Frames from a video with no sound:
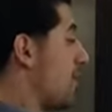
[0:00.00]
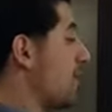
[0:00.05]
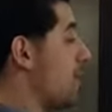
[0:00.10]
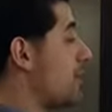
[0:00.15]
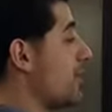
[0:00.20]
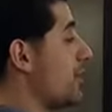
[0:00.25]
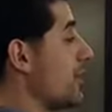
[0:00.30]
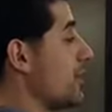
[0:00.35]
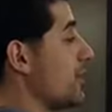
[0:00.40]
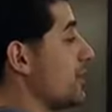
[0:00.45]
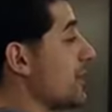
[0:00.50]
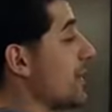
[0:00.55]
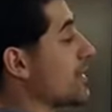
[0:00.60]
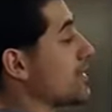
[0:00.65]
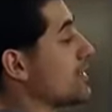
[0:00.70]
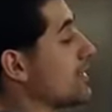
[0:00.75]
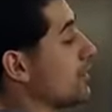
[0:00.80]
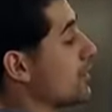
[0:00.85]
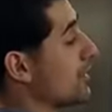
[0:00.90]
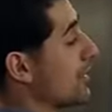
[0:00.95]
Well, you don't get
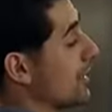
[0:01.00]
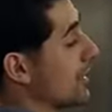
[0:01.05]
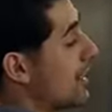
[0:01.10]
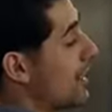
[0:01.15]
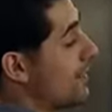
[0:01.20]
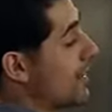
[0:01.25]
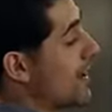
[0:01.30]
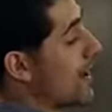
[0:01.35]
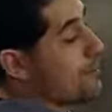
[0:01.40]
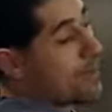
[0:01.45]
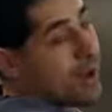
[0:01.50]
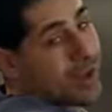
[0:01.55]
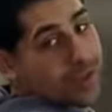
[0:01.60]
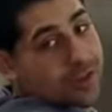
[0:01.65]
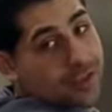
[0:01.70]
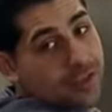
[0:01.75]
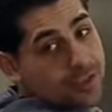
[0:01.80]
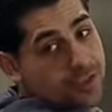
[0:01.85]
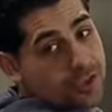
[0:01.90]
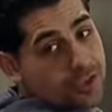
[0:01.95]
to looking like that by
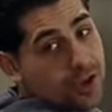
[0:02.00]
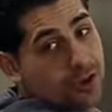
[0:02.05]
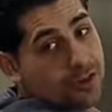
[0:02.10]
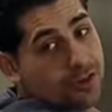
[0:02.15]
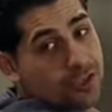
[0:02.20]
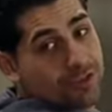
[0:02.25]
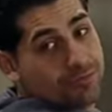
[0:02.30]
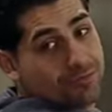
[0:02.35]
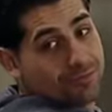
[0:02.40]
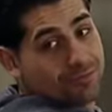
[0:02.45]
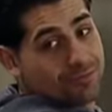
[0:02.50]
eating chocolate,